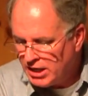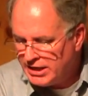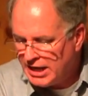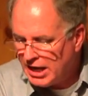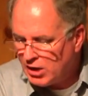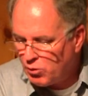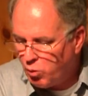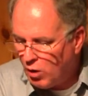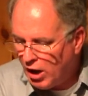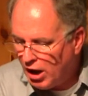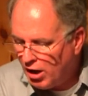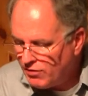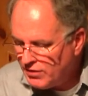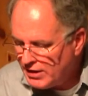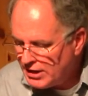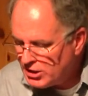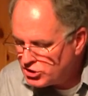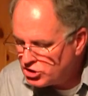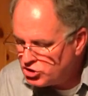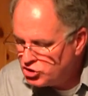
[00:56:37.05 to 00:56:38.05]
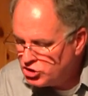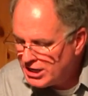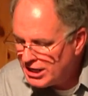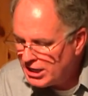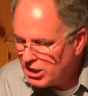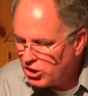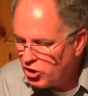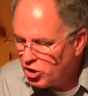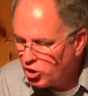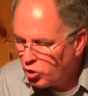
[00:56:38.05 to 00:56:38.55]
Yet while these
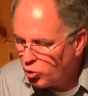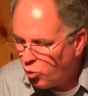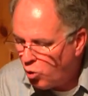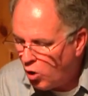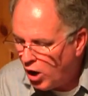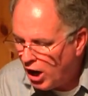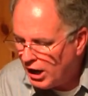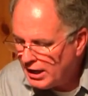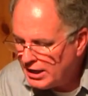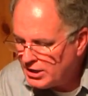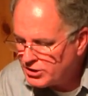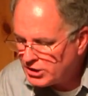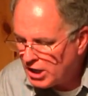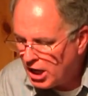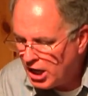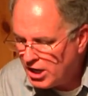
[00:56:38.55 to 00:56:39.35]
gentler qualities